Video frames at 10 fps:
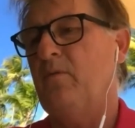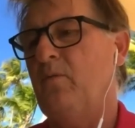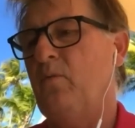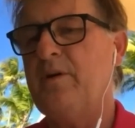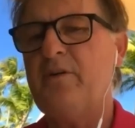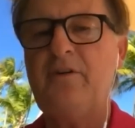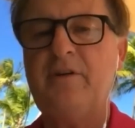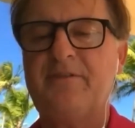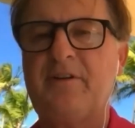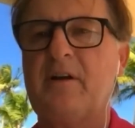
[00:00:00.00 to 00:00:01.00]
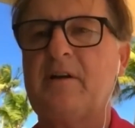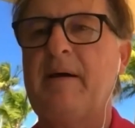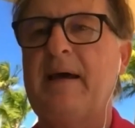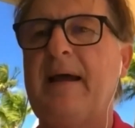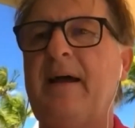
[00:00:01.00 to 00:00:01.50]
when are you going to talk
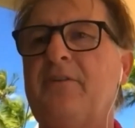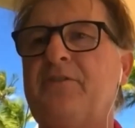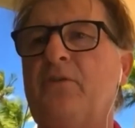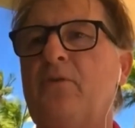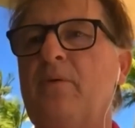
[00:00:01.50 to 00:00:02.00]
about how to?